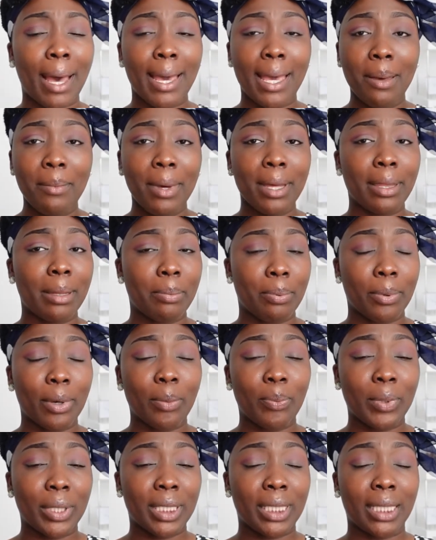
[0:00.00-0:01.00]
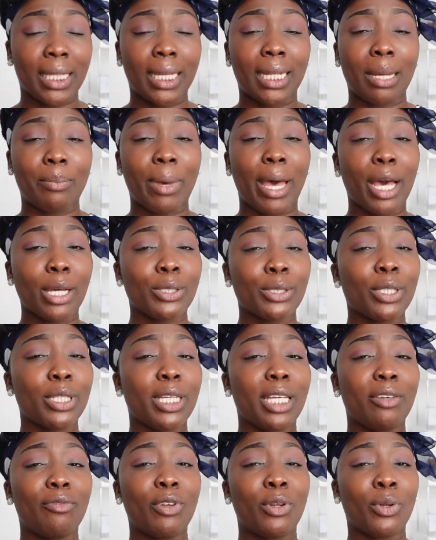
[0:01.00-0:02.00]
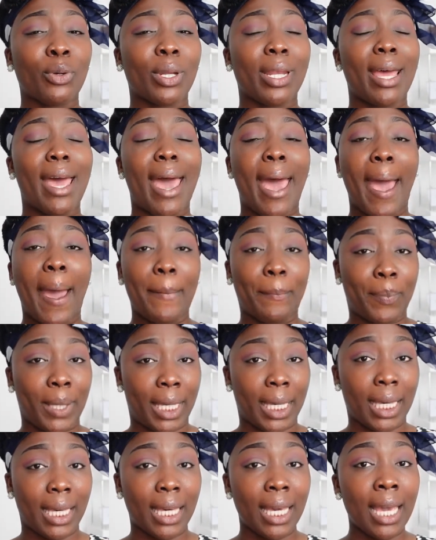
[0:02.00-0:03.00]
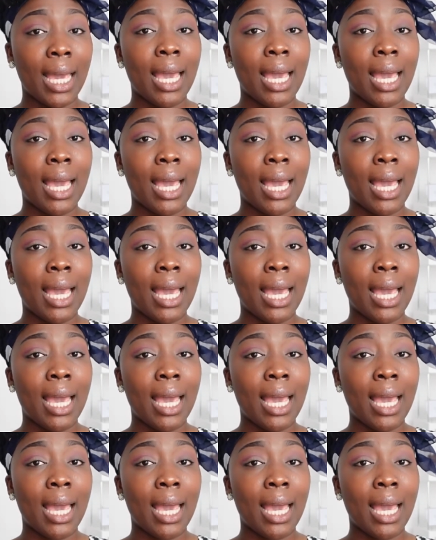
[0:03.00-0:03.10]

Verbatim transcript: i am at the property and i'm actually even not happy